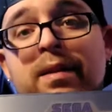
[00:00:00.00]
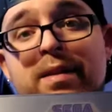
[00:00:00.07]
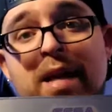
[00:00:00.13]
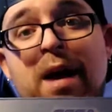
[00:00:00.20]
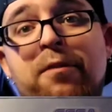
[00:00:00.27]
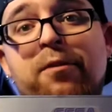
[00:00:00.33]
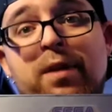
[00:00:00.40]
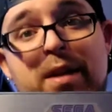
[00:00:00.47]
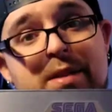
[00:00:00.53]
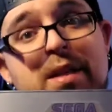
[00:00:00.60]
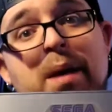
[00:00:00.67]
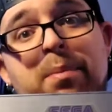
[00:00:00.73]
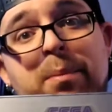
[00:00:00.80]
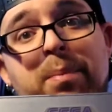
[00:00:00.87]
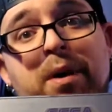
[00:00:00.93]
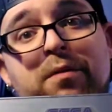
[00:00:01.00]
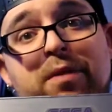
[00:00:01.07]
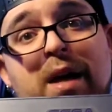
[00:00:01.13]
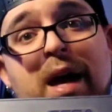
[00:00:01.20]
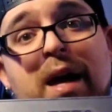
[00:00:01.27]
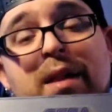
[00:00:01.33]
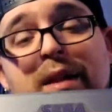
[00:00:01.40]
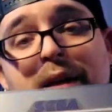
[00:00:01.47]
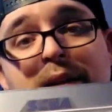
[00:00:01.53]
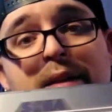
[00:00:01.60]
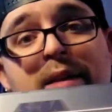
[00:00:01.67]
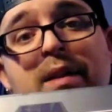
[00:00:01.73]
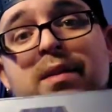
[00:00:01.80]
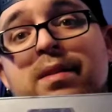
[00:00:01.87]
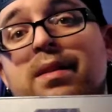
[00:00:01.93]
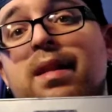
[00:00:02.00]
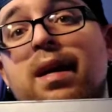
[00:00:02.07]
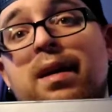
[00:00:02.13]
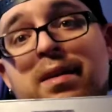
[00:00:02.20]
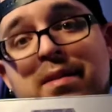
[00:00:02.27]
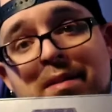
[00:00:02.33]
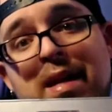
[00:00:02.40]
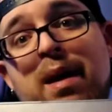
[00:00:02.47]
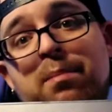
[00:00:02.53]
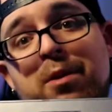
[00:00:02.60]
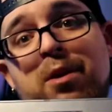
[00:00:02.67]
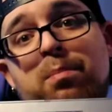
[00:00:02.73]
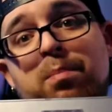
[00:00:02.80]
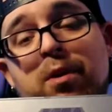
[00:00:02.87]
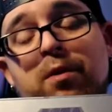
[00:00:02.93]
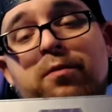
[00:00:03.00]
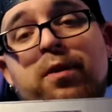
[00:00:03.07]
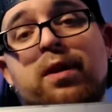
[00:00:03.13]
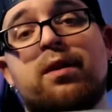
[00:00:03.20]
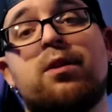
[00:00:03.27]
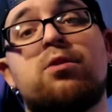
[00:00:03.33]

Definitely a step above that. Like, this thing is damn near perfect.